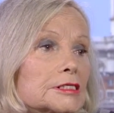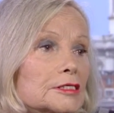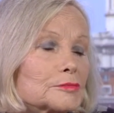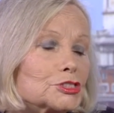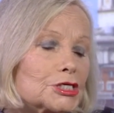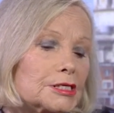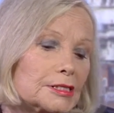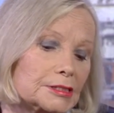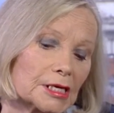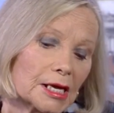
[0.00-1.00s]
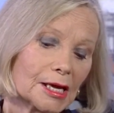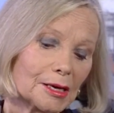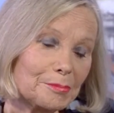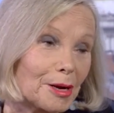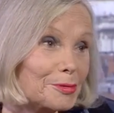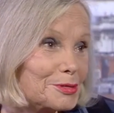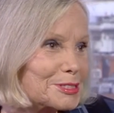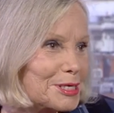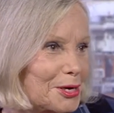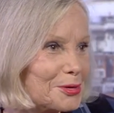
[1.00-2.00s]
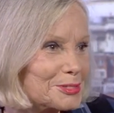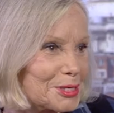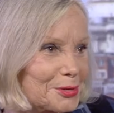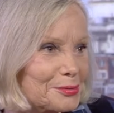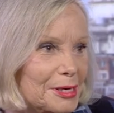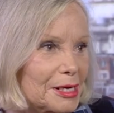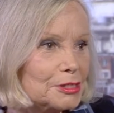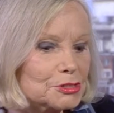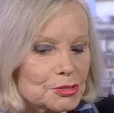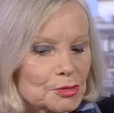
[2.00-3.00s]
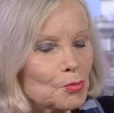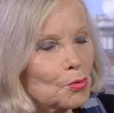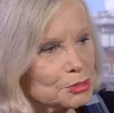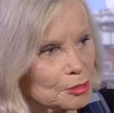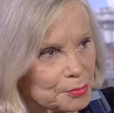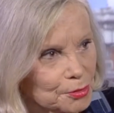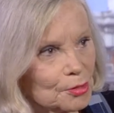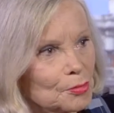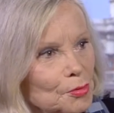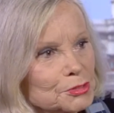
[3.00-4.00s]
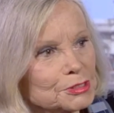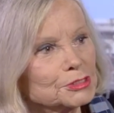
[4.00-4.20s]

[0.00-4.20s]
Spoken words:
it's a little machine that bubbles the ozone into the water, the pure water